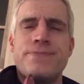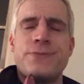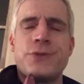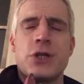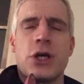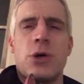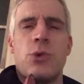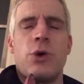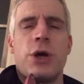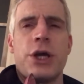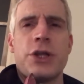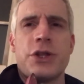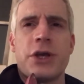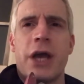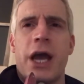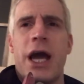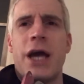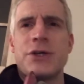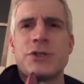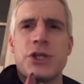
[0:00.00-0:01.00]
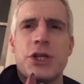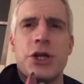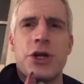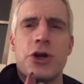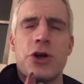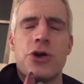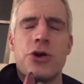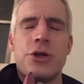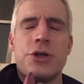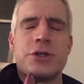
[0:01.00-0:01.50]
So we'll get the guys in
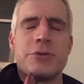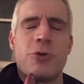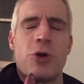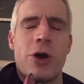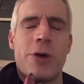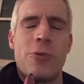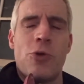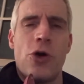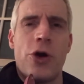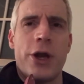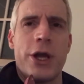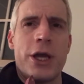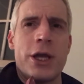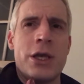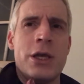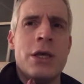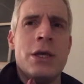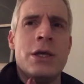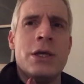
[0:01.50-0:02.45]
here early tomorrow morning.